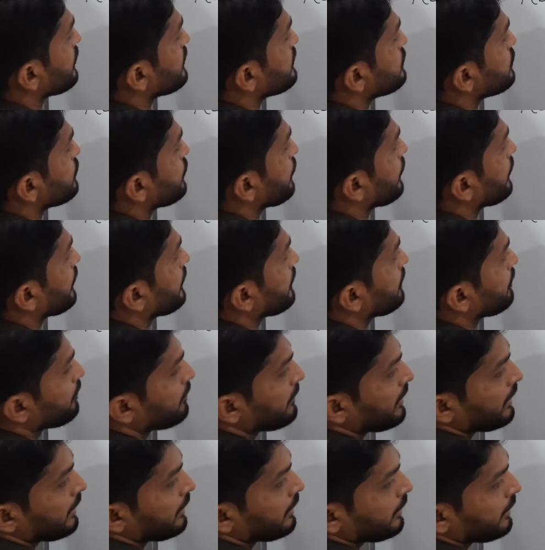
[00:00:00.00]
1 square,
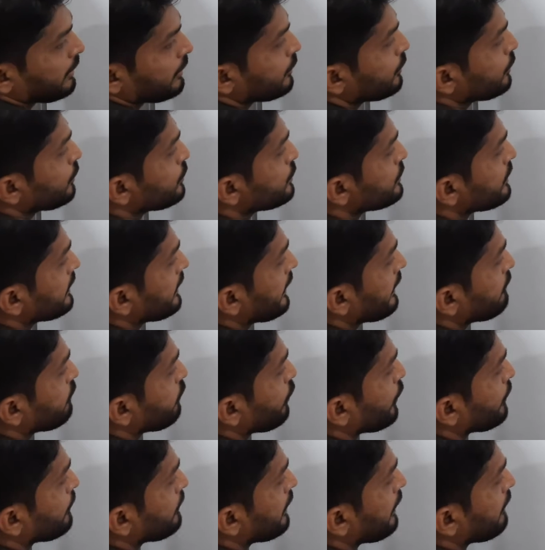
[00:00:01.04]
using that
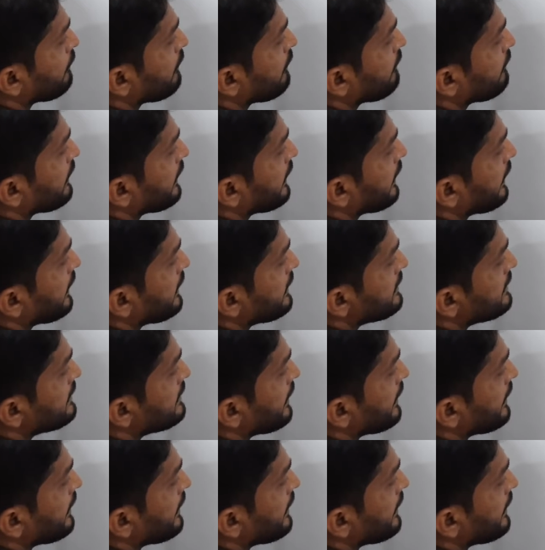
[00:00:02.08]
formula, we will get